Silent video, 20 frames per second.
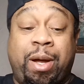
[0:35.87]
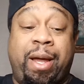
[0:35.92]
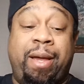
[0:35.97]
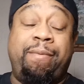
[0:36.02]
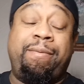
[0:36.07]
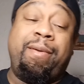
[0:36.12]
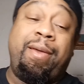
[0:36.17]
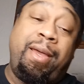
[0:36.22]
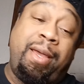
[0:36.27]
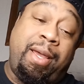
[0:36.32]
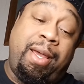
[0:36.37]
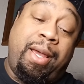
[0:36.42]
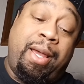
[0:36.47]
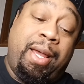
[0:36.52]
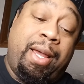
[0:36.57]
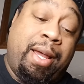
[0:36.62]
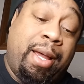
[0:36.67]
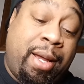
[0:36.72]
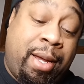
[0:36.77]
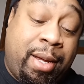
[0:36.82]
wife,
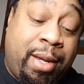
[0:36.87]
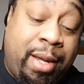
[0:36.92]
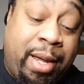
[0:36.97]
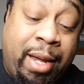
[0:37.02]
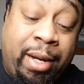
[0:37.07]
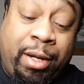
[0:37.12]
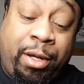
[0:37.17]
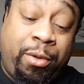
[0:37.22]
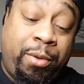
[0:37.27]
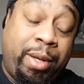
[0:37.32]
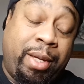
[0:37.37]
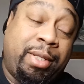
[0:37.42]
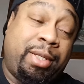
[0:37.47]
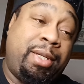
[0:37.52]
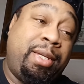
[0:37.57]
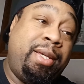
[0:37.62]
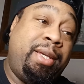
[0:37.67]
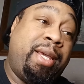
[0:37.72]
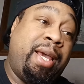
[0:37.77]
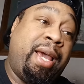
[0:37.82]
at a
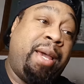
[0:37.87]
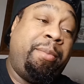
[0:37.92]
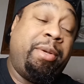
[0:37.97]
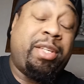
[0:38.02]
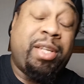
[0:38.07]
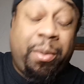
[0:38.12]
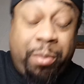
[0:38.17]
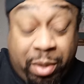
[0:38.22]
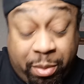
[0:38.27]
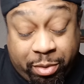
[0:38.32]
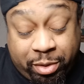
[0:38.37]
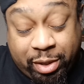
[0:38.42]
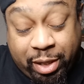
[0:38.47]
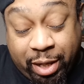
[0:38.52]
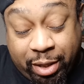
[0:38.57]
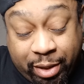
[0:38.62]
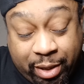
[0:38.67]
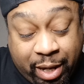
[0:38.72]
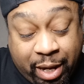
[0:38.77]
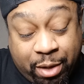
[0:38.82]
USC game. And some people
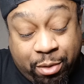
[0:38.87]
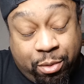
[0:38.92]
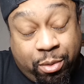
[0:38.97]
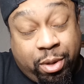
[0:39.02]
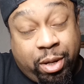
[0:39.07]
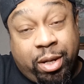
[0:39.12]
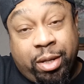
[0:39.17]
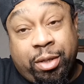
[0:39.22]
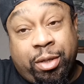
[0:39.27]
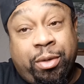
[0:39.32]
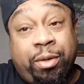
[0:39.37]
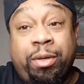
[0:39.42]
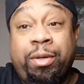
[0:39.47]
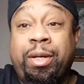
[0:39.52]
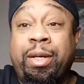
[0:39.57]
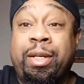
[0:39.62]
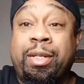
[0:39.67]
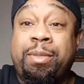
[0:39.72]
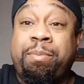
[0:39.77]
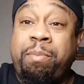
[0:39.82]
say the guy who hugged her
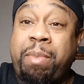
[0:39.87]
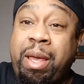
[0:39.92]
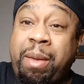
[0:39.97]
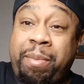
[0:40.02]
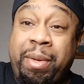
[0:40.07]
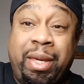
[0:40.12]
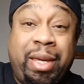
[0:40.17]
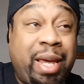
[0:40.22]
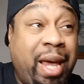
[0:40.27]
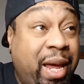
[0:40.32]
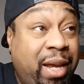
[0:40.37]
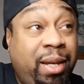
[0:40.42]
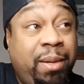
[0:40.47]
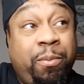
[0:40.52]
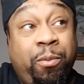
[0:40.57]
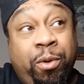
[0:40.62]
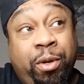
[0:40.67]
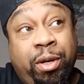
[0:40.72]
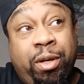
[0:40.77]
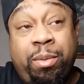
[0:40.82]
is maybe
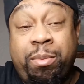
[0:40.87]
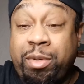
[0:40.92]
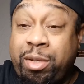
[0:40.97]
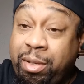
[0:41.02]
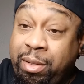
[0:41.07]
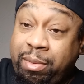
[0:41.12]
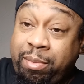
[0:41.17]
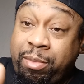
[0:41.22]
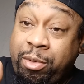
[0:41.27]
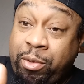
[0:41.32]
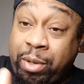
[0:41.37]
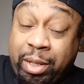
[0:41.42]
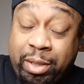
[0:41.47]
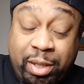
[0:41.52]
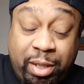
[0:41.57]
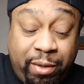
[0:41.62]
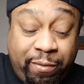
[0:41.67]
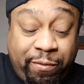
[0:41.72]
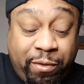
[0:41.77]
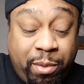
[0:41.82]
Caleb Williams, the
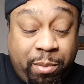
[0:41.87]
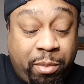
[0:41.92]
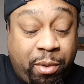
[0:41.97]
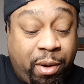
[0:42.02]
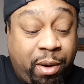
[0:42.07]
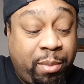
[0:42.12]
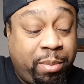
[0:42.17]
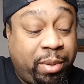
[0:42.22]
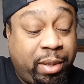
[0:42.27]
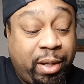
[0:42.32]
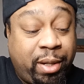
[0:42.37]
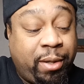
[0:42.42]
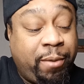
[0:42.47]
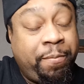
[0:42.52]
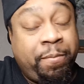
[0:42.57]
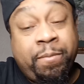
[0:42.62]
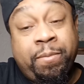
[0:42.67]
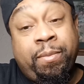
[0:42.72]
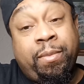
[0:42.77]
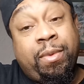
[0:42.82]
USC football
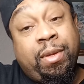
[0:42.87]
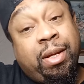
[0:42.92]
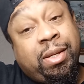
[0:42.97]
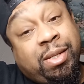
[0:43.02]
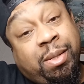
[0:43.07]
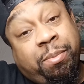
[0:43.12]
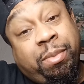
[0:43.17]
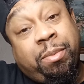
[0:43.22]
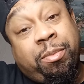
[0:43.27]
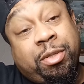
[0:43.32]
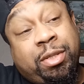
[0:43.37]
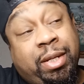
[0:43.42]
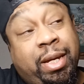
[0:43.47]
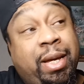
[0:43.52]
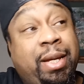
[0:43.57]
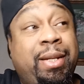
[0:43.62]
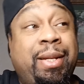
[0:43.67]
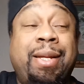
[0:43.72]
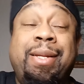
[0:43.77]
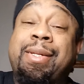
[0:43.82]
player. Some people
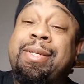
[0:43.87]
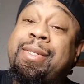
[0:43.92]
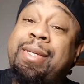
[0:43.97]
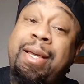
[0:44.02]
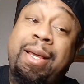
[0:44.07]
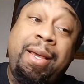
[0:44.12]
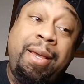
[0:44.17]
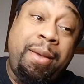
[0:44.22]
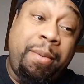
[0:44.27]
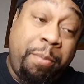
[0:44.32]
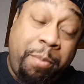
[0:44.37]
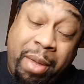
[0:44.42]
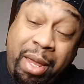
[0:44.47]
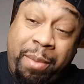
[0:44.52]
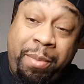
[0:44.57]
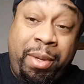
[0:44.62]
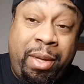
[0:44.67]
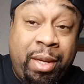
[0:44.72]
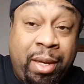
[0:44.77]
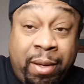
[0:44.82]
saying that is
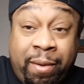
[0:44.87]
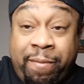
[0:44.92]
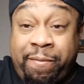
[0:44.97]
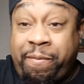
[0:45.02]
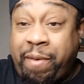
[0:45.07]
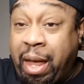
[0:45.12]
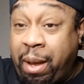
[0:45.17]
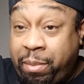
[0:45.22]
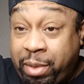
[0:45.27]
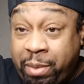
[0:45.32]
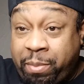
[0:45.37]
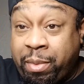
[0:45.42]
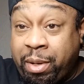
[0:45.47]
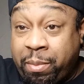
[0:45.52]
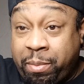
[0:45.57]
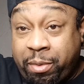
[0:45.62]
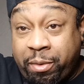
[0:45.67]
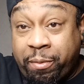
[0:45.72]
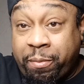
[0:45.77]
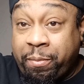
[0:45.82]
maybe a family
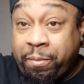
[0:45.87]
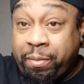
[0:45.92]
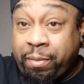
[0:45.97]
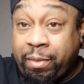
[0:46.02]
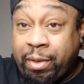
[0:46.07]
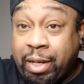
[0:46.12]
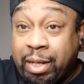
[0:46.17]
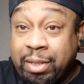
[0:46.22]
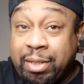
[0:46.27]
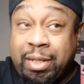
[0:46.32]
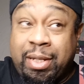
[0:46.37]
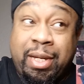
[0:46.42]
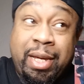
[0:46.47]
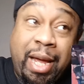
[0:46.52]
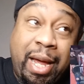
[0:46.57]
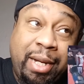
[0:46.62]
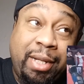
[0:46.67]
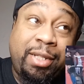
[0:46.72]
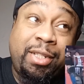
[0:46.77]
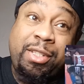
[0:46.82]
member, because it
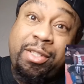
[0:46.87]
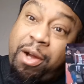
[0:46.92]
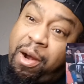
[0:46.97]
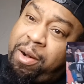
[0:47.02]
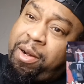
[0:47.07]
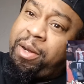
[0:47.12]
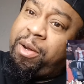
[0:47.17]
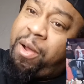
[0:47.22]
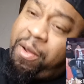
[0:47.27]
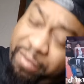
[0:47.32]
kind of started